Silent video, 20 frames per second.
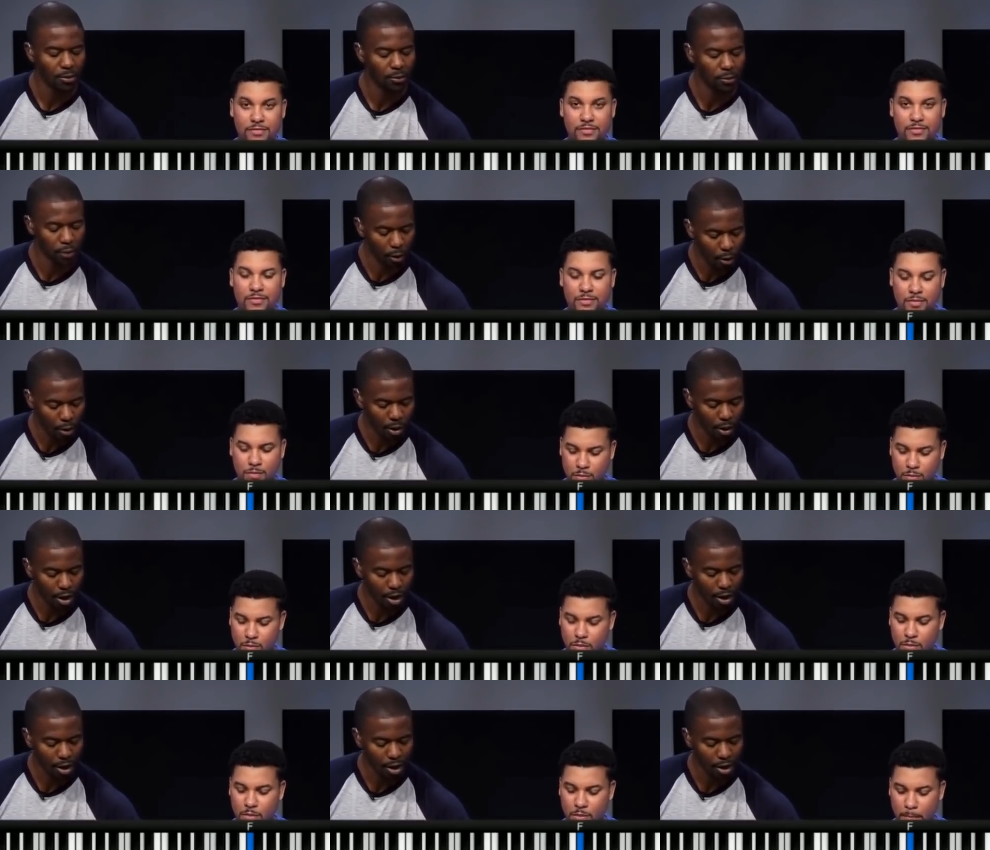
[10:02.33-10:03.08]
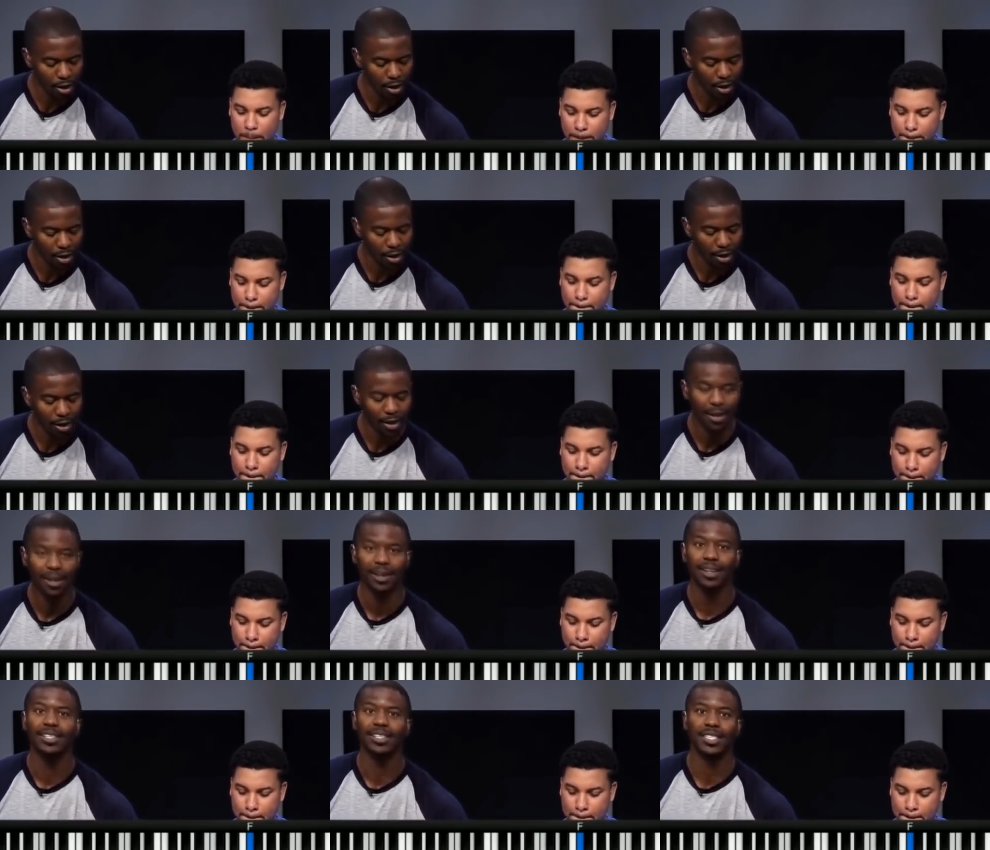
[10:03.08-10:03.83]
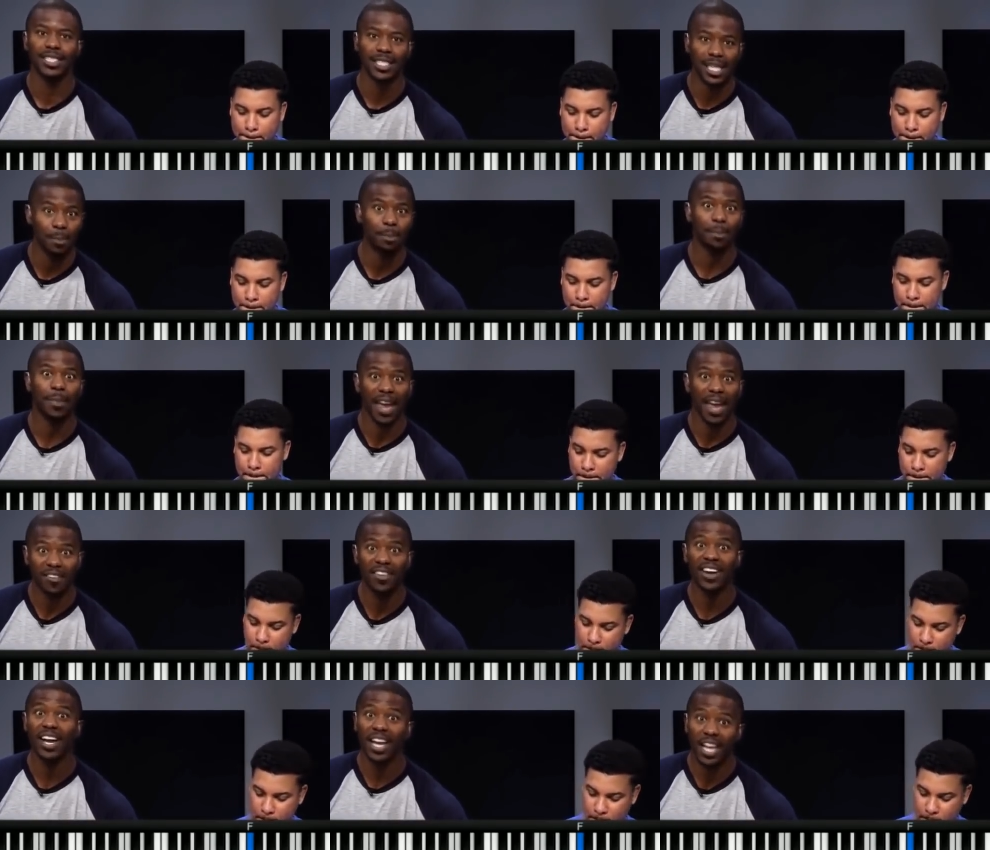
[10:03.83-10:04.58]
Speaker 1: 4. Skip
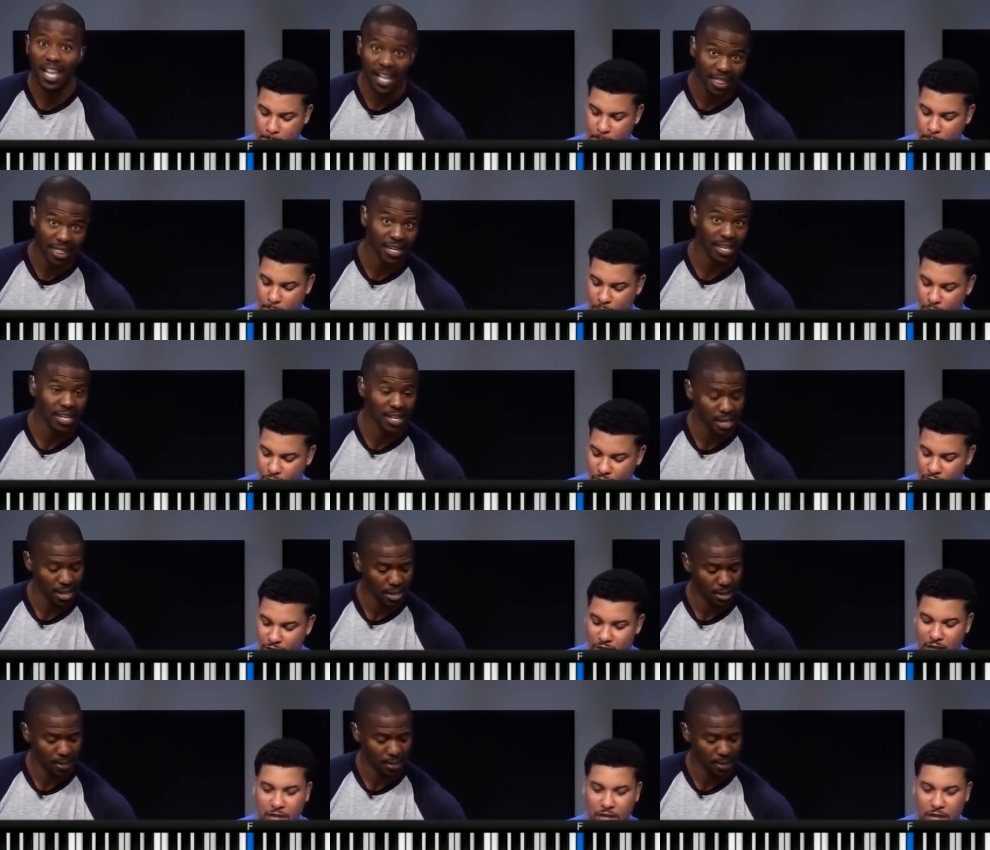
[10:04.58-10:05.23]
every other.